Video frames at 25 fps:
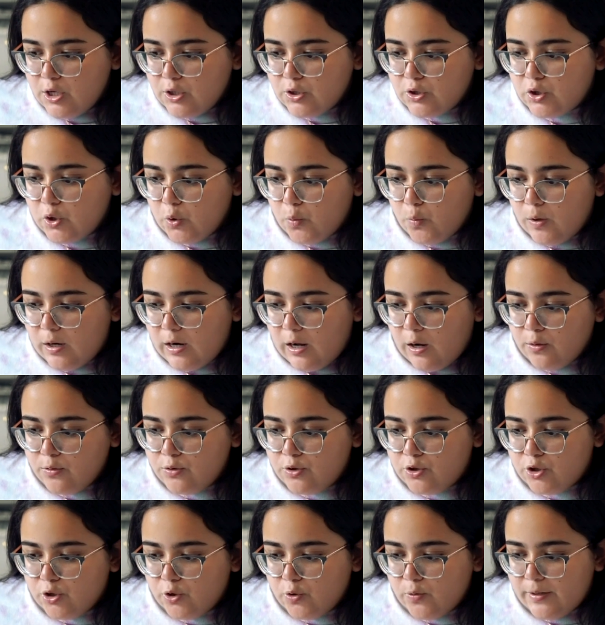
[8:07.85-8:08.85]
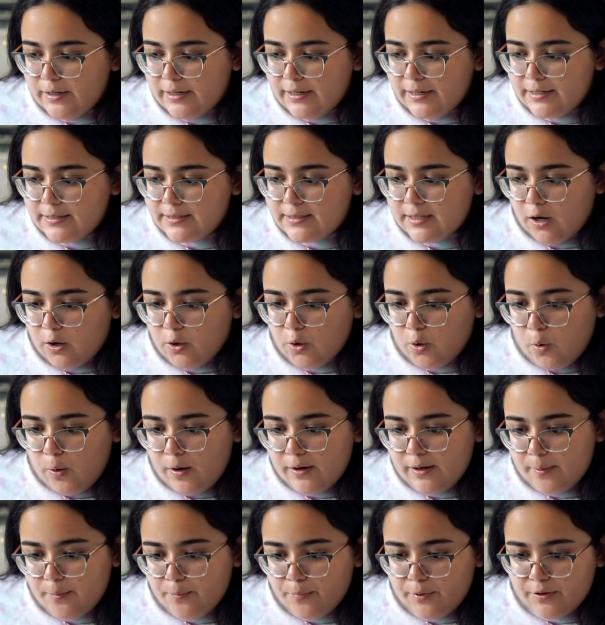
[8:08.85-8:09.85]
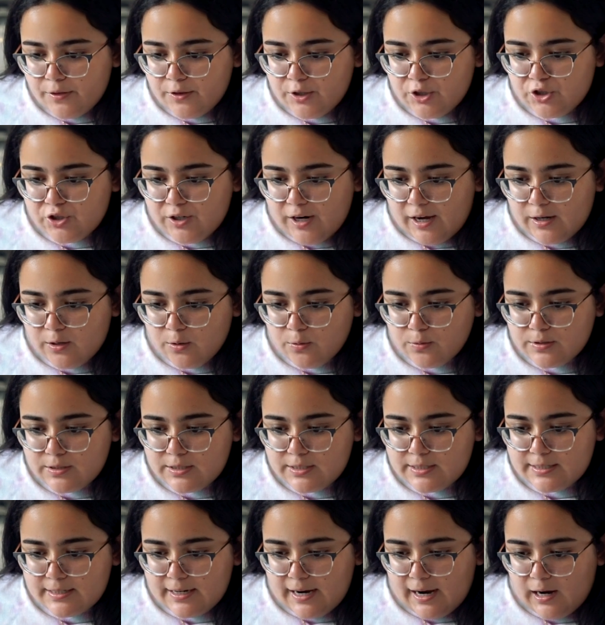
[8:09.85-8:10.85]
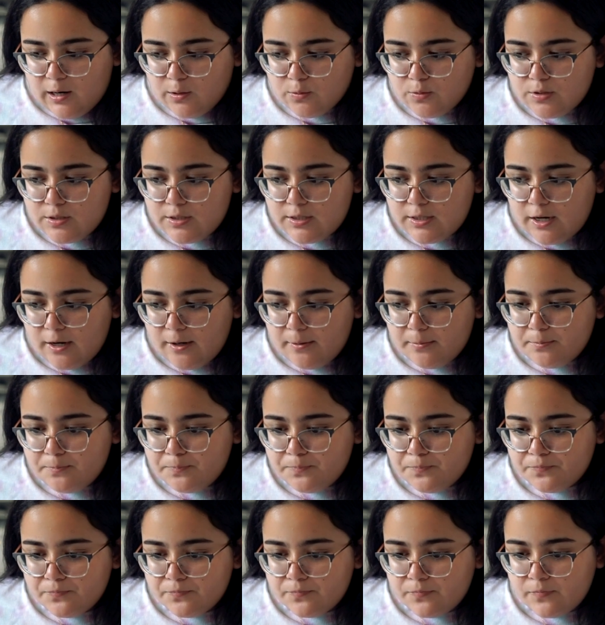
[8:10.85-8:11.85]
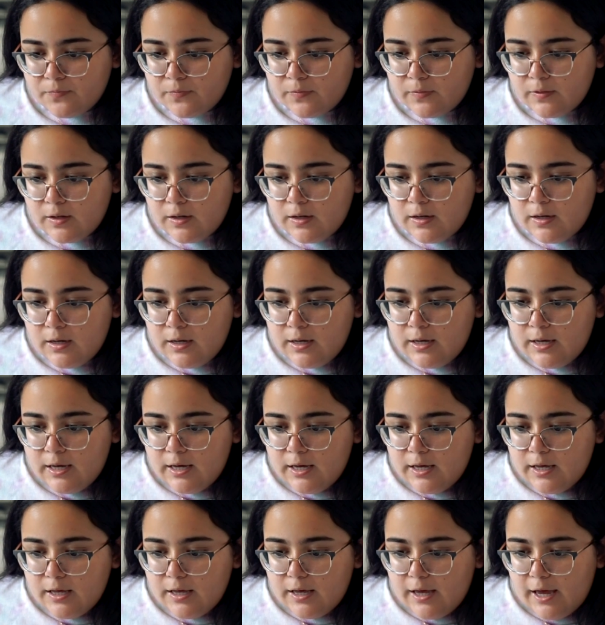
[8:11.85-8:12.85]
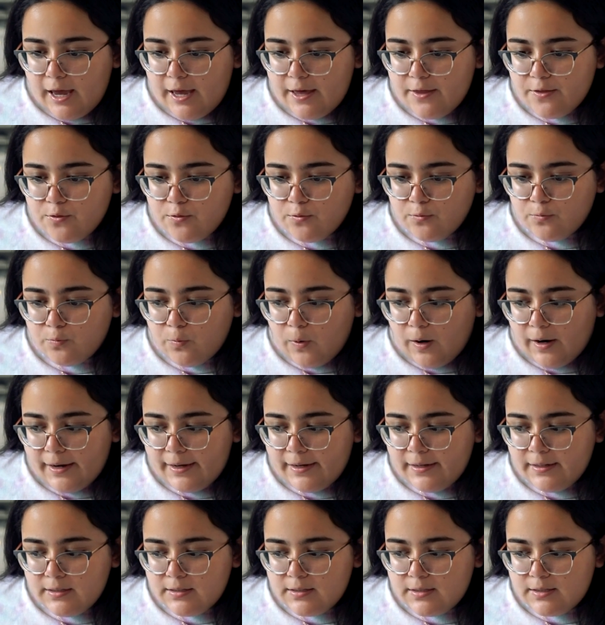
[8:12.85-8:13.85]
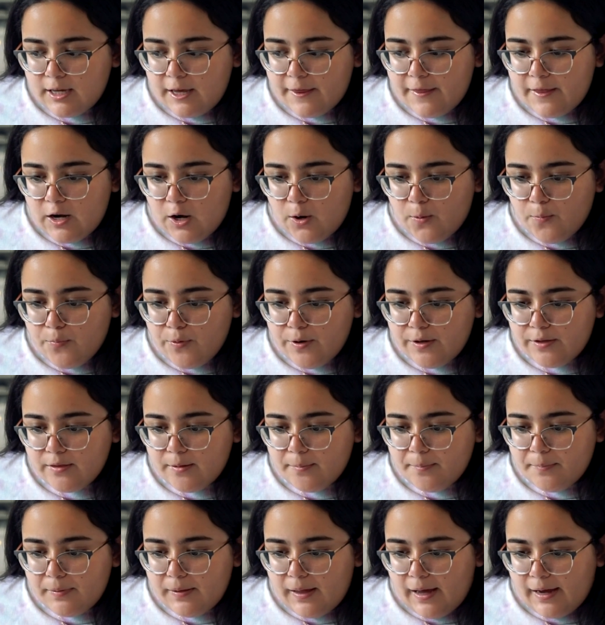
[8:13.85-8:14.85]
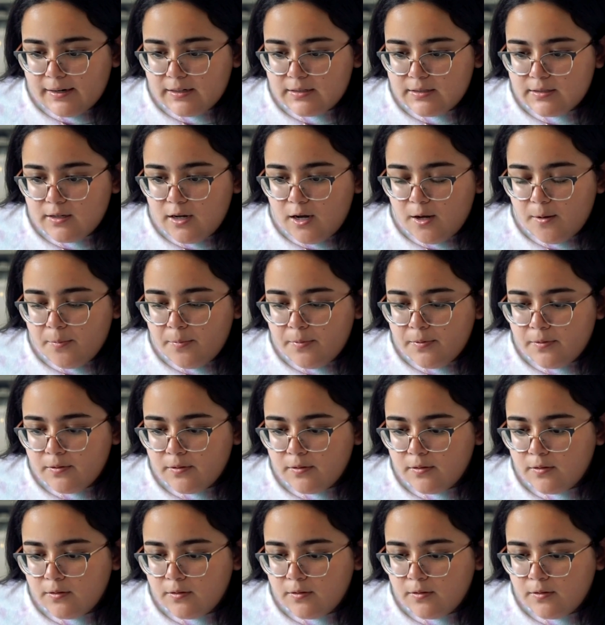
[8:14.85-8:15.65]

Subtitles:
So what I'll do is I'll go ahead and bring the shadows down some and the whites, and then I'll bring the blacks up